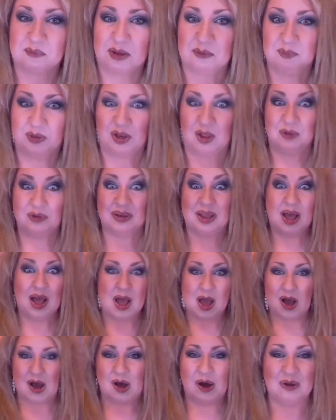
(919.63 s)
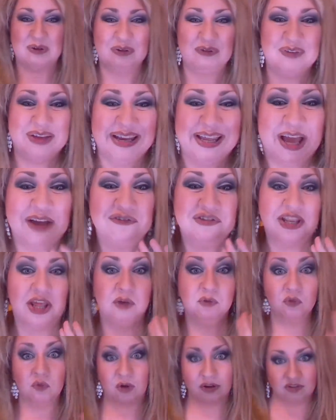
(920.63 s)
people on the videos
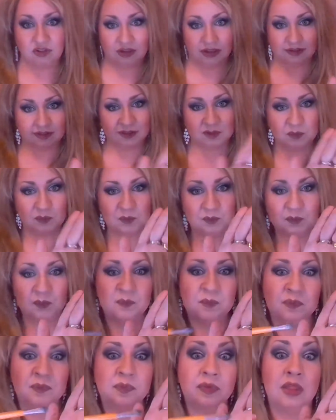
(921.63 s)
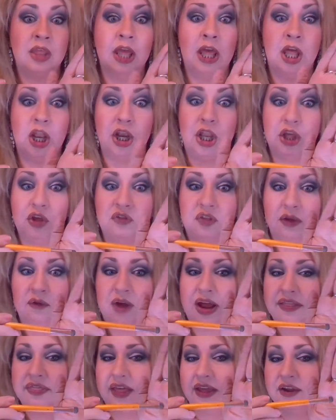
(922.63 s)
do. Watch this. Do you see
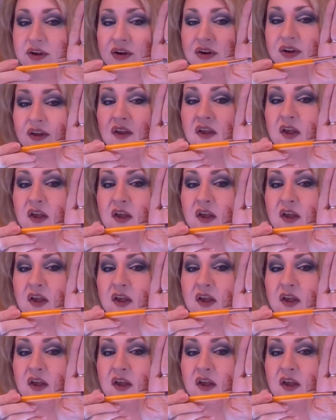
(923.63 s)
right there?